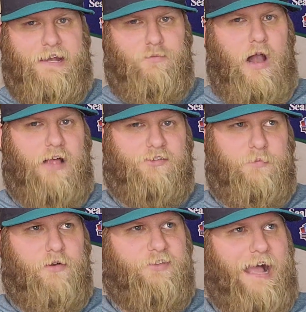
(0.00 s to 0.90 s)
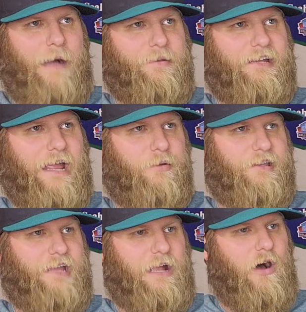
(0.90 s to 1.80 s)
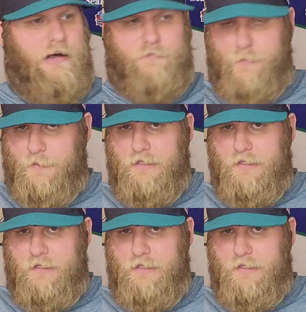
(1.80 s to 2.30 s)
any roster moves happen today with the day off.